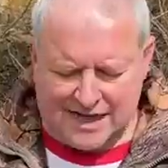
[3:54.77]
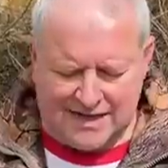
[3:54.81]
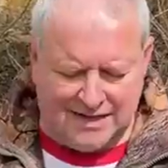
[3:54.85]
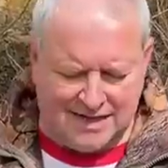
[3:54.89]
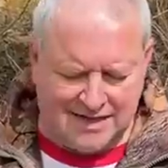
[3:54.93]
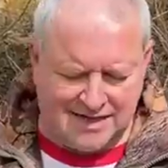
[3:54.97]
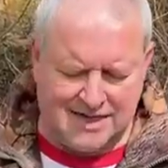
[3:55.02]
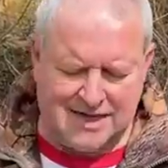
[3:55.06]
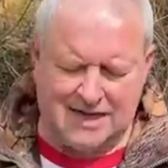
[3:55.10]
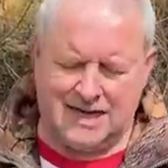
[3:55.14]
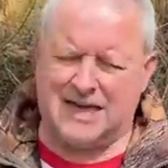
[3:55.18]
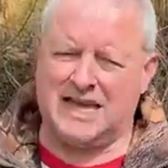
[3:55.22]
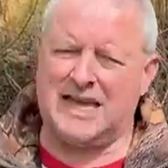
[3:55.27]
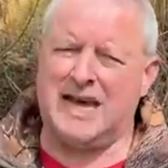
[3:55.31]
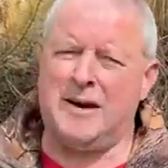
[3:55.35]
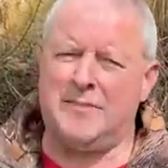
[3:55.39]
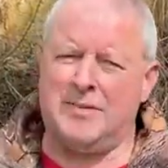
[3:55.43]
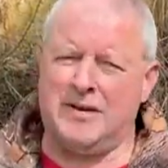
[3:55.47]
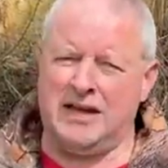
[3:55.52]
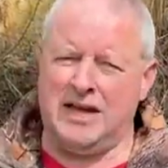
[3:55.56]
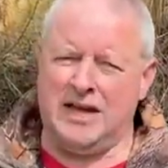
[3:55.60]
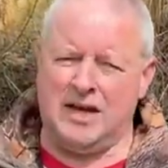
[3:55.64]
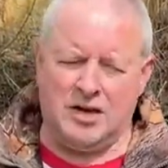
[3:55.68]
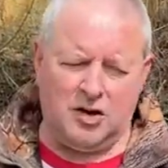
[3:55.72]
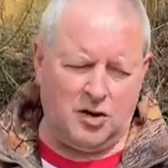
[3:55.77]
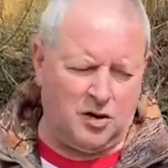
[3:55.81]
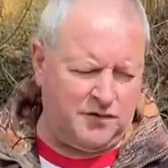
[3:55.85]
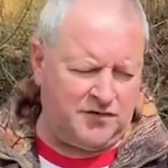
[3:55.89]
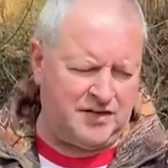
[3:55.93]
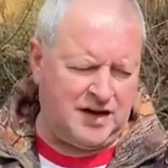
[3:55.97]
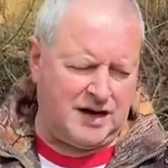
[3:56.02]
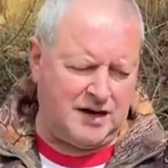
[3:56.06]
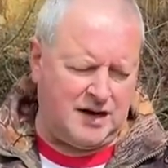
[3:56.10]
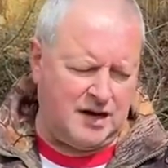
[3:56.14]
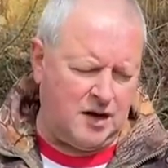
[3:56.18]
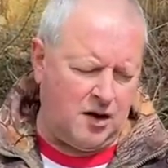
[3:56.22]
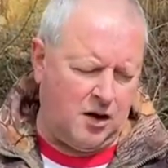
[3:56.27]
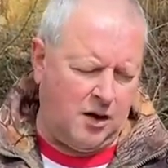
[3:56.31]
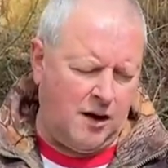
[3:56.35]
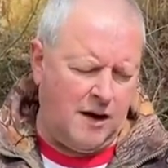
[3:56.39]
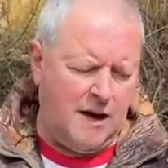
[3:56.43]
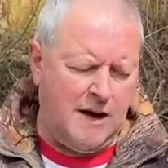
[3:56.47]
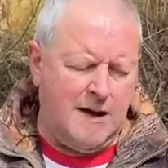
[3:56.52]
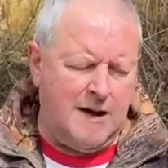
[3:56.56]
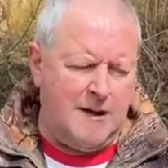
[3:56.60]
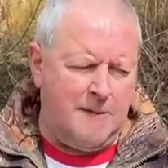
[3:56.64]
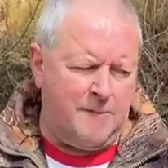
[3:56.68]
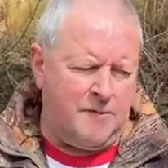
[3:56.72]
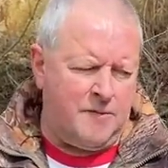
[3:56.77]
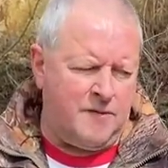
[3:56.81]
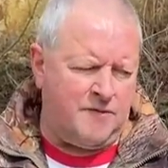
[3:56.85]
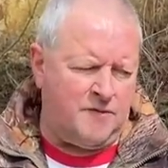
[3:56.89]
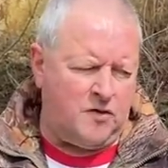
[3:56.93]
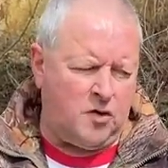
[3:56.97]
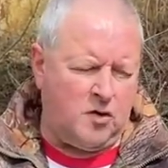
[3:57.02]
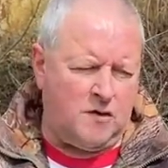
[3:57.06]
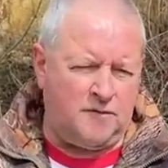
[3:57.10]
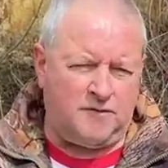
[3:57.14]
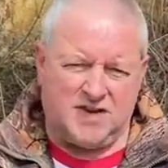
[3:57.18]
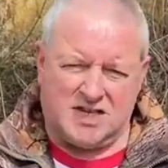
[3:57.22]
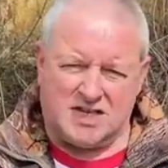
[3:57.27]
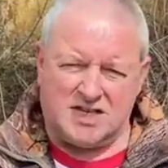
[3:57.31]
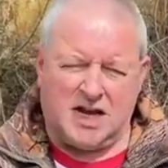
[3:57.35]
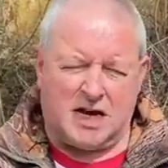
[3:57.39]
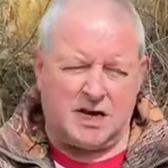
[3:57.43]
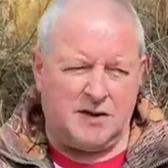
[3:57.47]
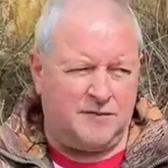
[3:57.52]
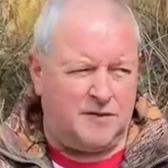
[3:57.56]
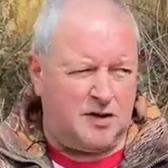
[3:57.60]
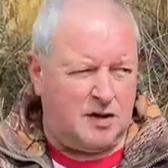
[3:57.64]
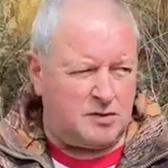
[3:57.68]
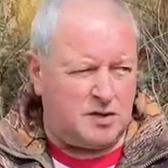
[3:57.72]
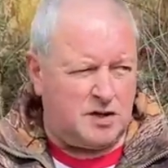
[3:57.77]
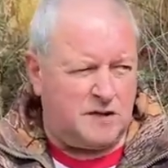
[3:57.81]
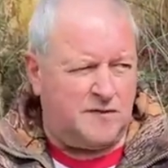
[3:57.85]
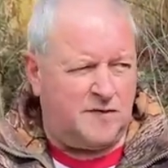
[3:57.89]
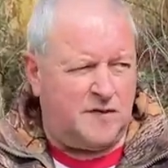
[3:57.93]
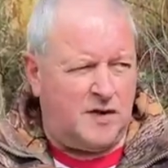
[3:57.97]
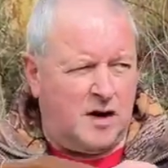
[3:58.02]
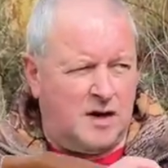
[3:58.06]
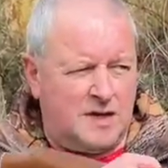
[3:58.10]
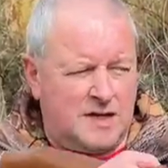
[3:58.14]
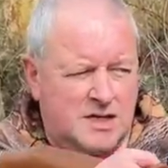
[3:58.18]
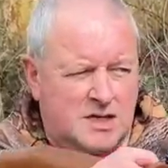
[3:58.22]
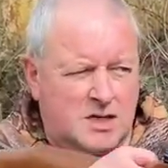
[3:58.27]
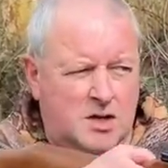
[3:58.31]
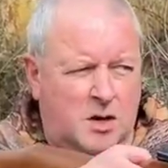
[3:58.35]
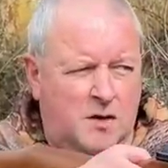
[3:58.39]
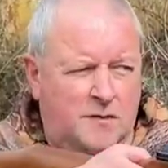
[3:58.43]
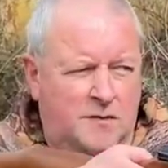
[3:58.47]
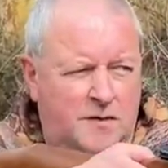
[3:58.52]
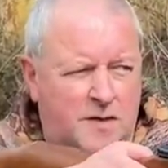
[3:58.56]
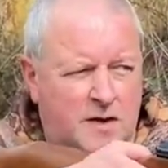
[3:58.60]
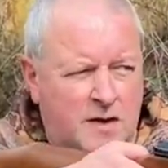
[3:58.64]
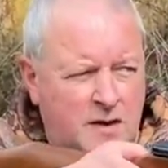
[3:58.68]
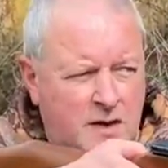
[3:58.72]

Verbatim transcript: this in the cabinet and not done a lot. For for safety, I'll just fire this off.